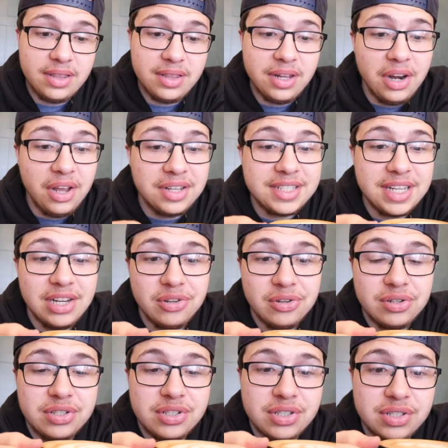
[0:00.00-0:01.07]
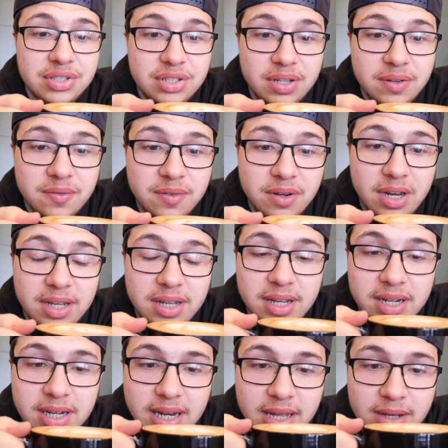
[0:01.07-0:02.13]
the latte looks like
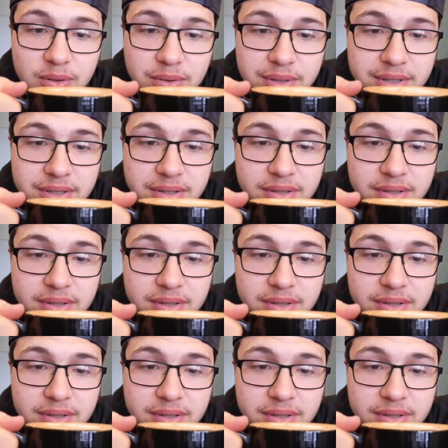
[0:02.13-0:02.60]
a cloud.